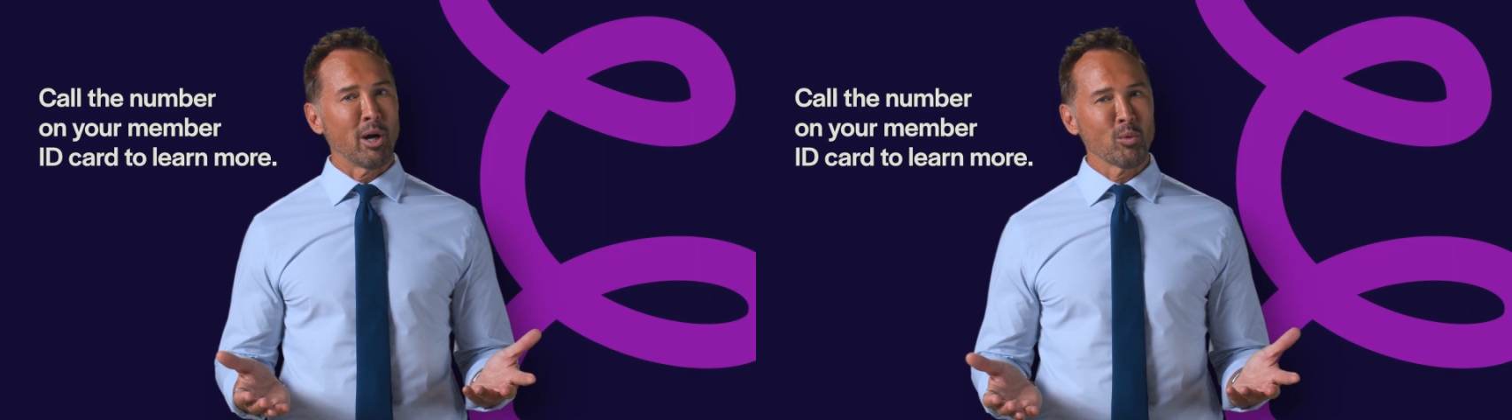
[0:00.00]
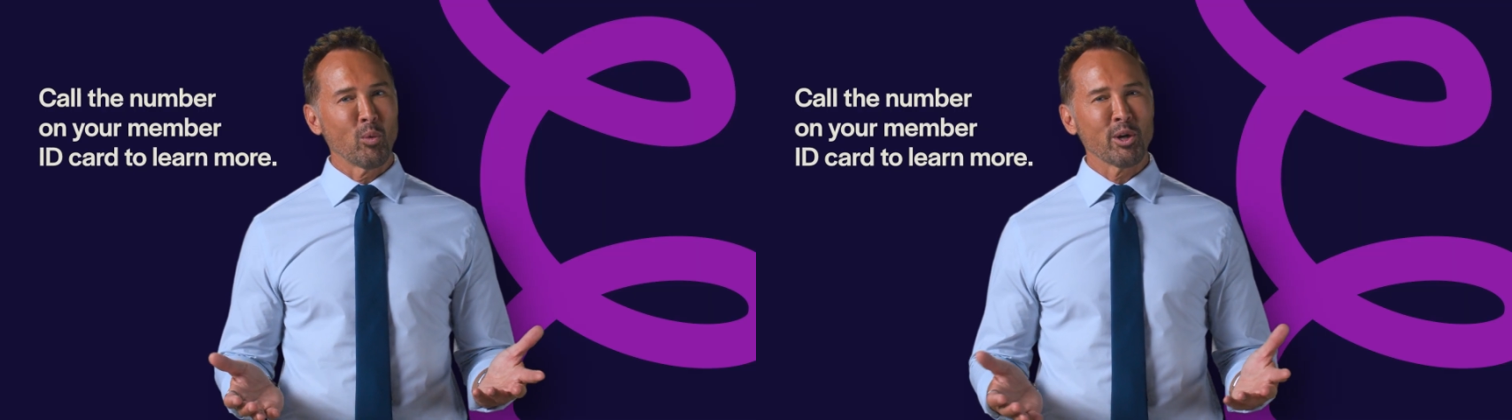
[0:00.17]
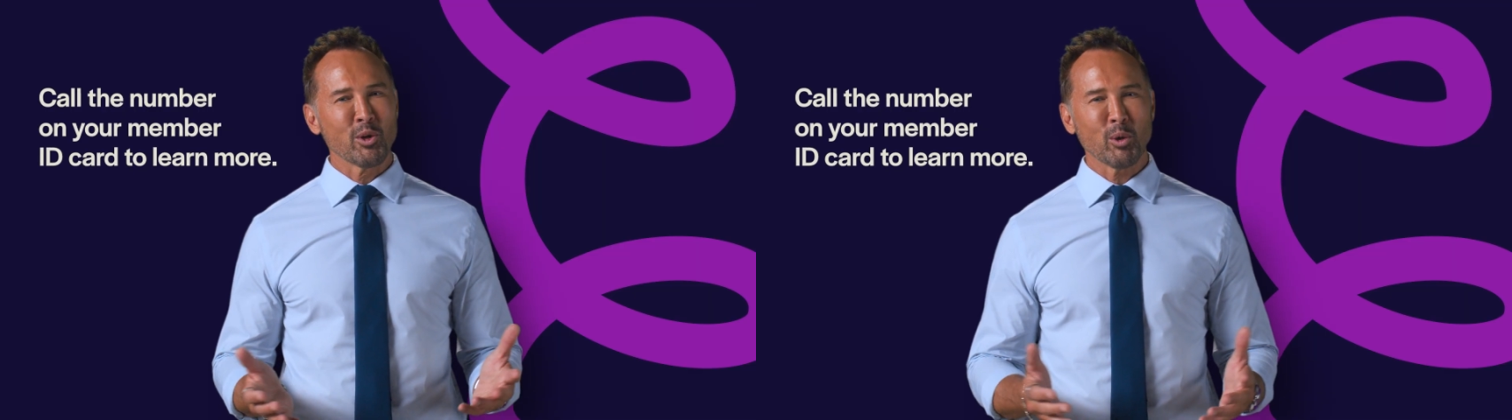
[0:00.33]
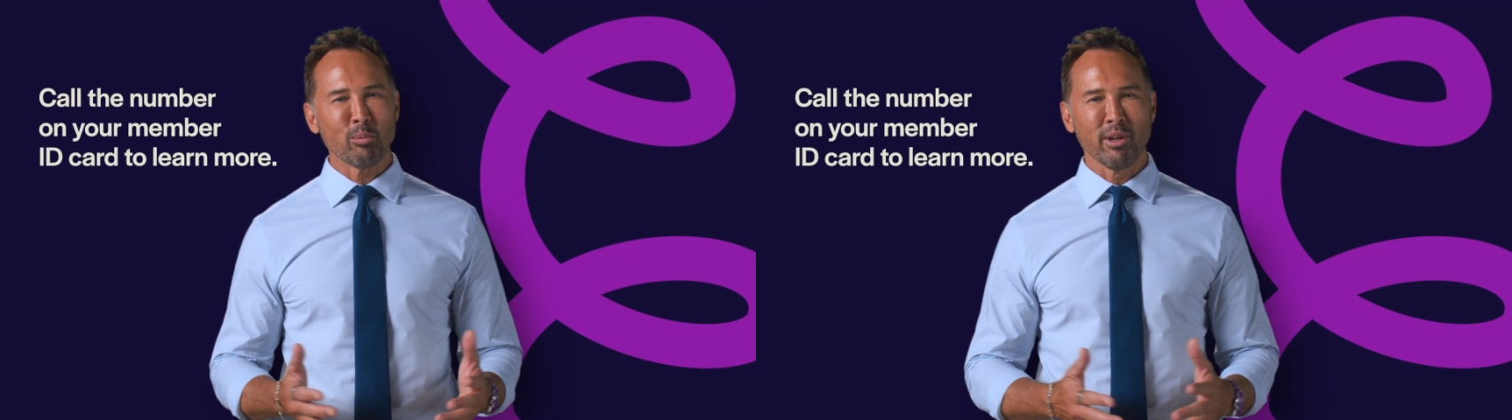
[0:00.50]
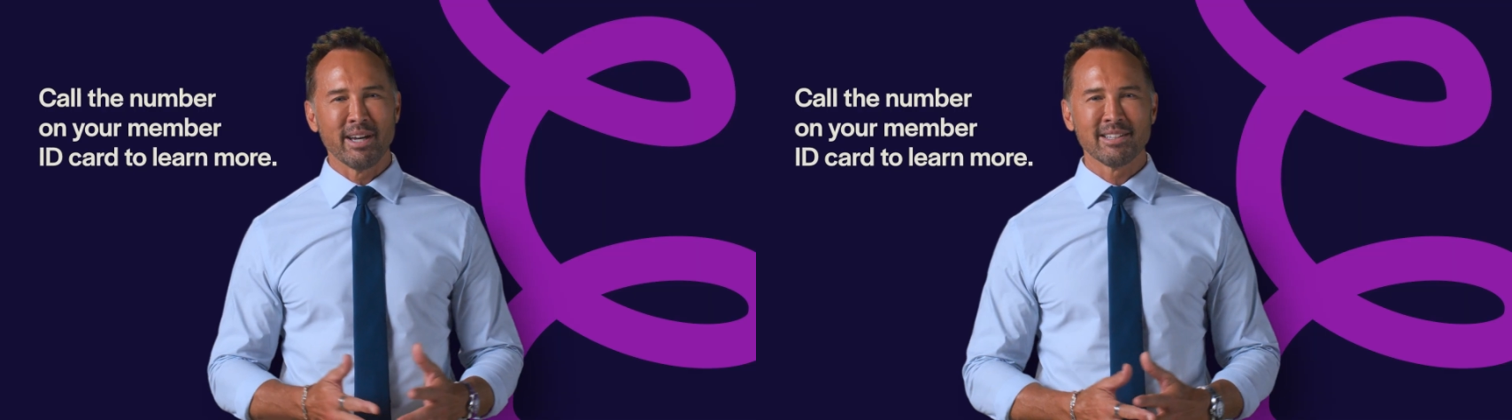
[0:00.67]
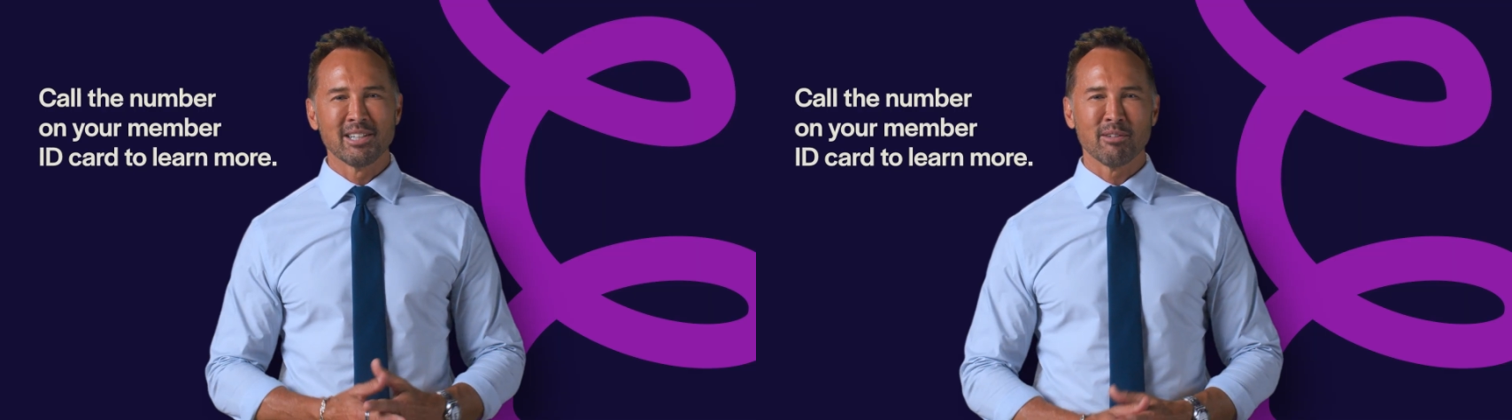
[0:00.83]
on what your
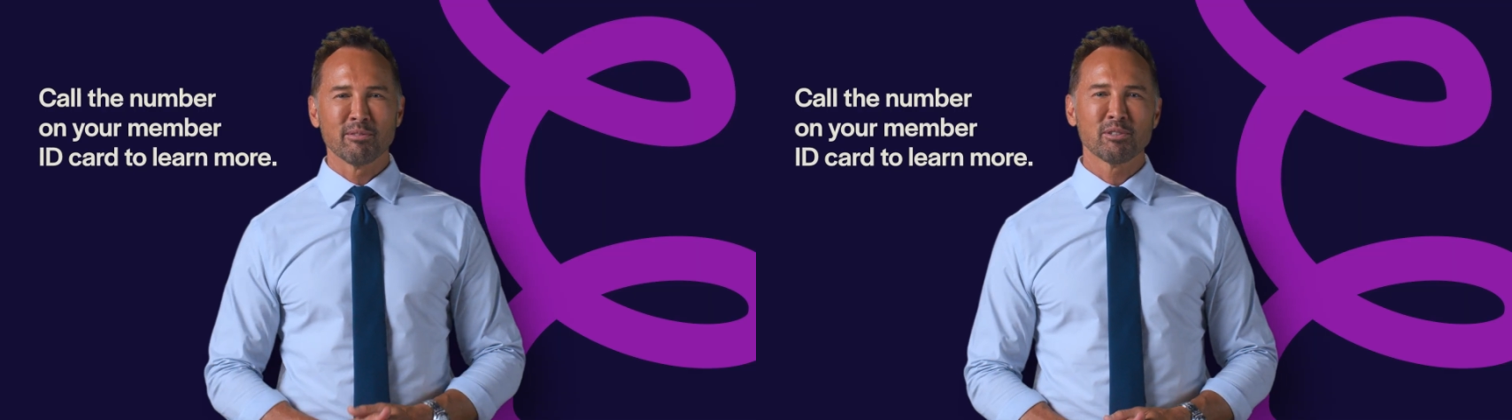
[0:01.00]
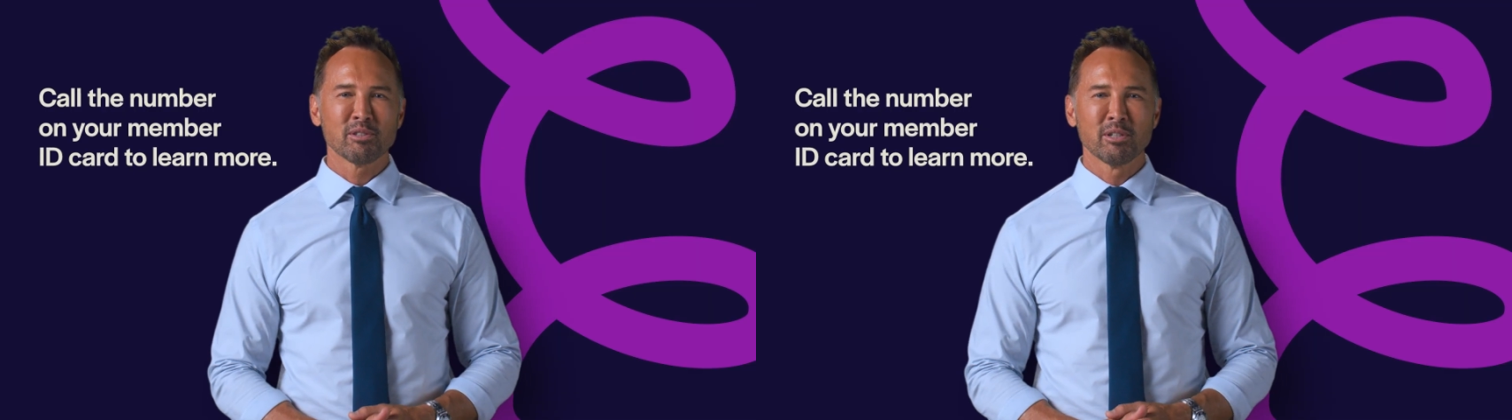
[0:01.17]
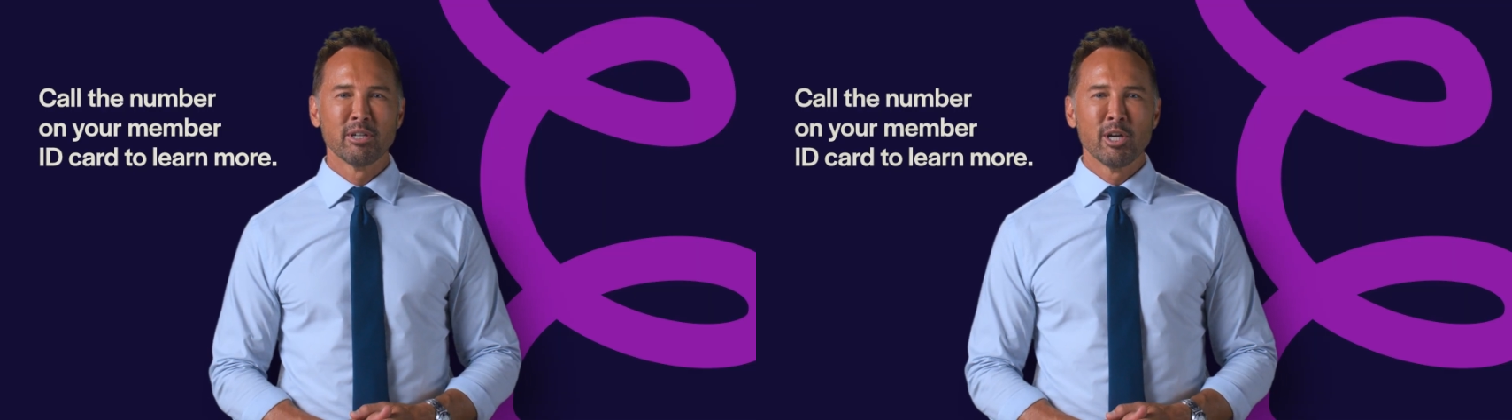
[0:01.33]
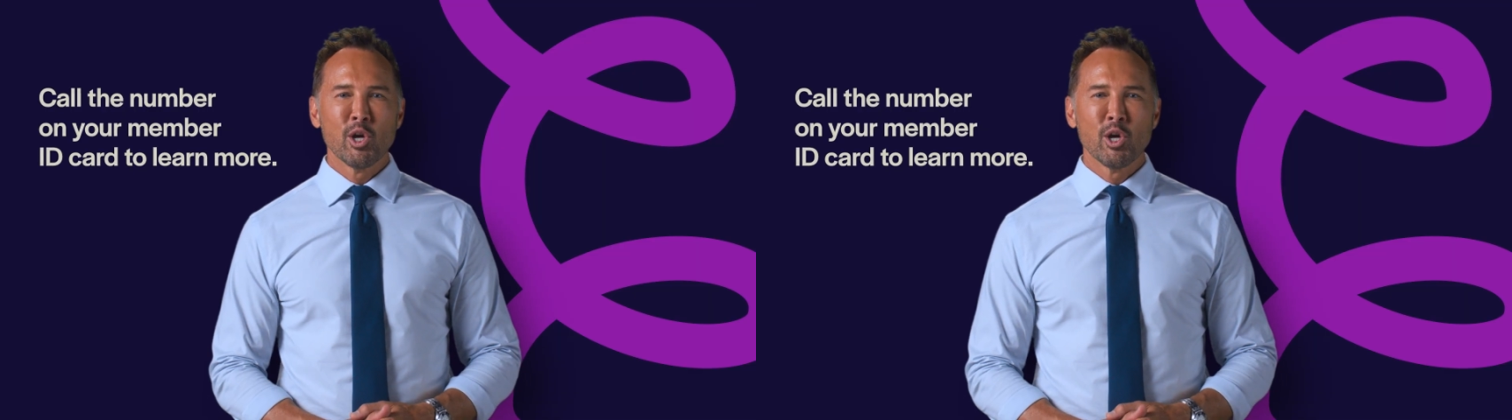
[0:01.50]
plan covers,